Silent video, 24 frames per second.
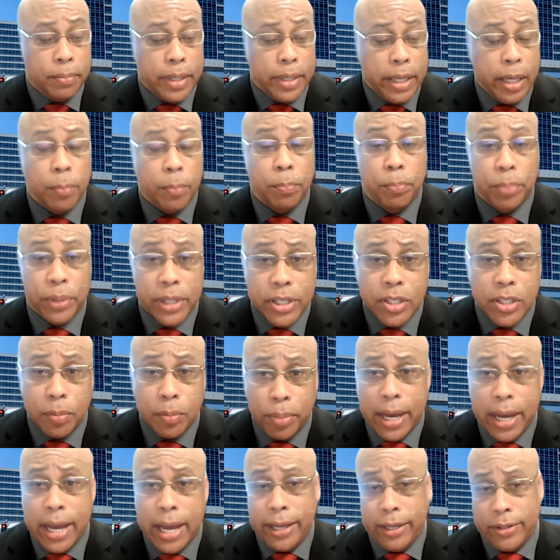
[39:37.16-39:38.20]
Implicit
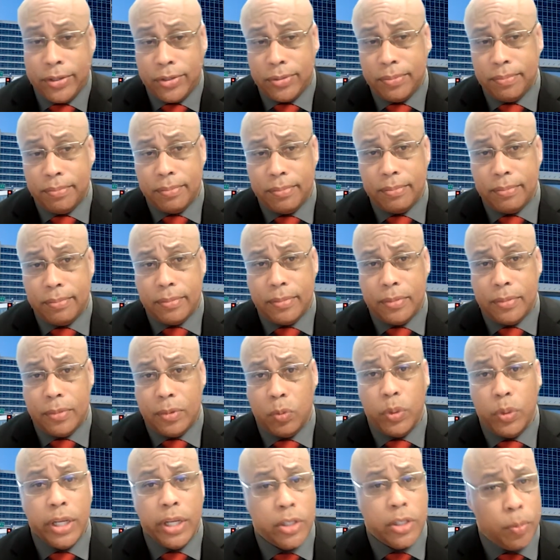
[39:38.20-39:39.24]
bias.
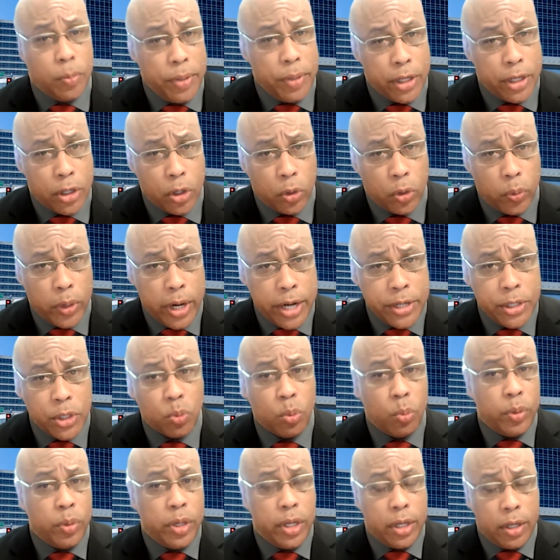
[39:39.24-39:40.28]
We need to be courageous
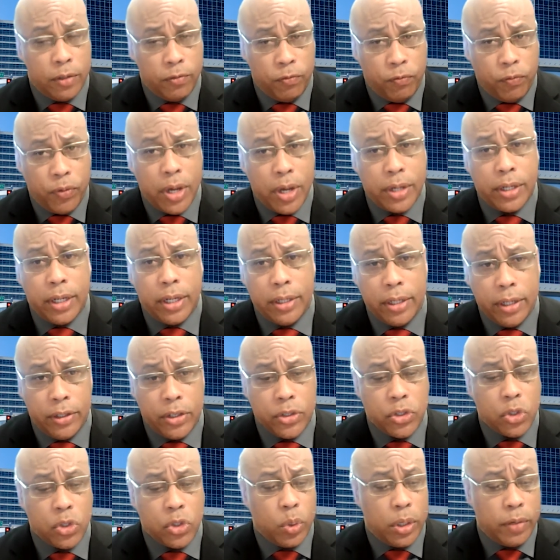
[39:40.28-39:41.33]
when we confront it, and
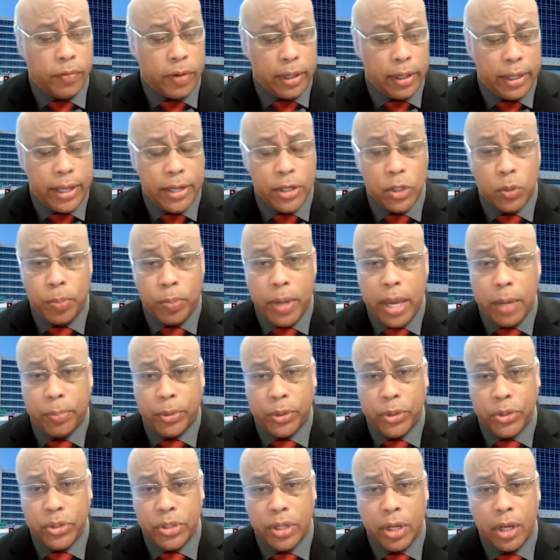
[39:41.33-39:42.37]
this is one of our latest
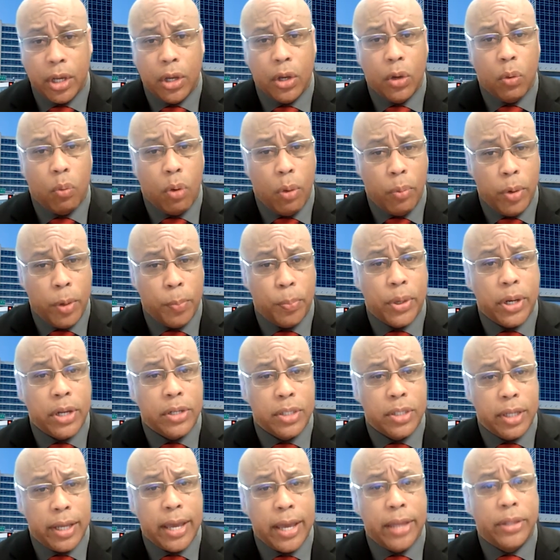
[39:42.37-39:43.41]
papers where we put
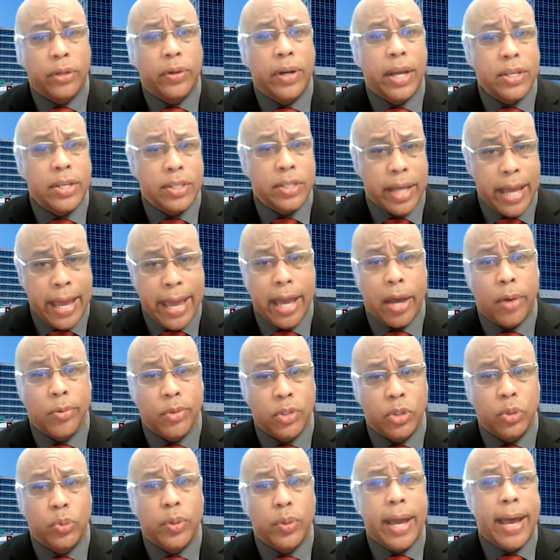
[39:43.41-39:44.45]
it together as a how
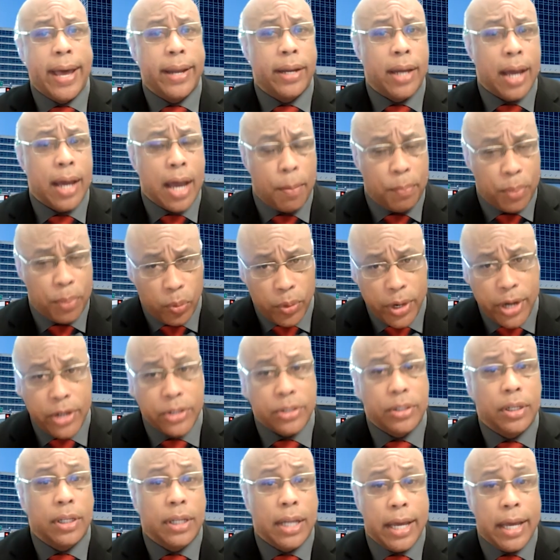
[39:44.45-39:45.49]
to
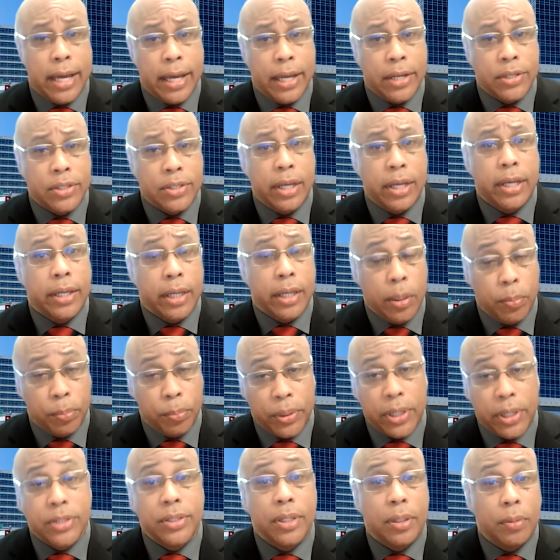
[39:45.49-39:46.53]
operationalize
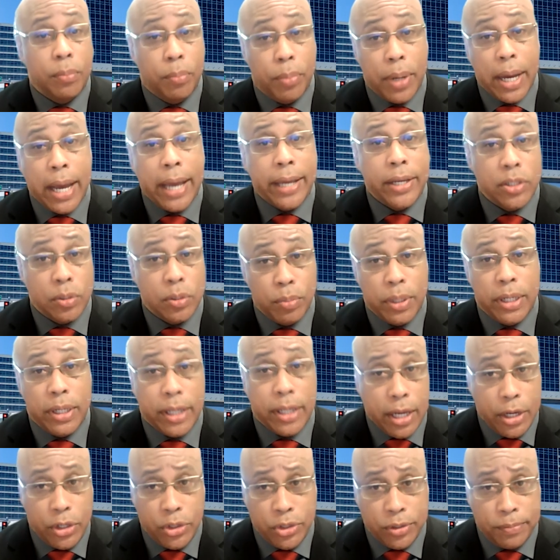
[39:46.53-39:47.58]
implicit bias
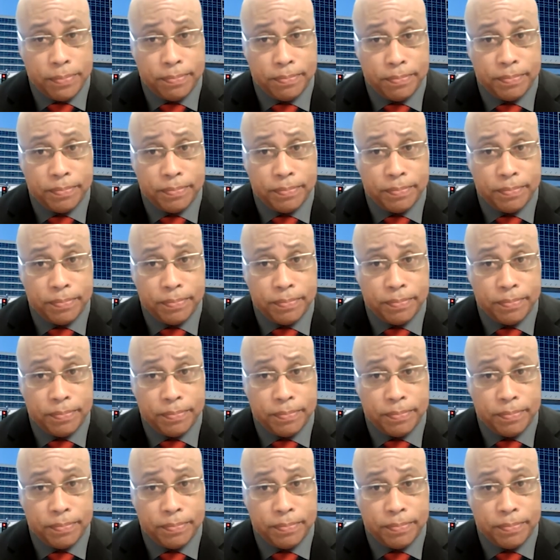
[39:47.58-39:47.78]
mitigation.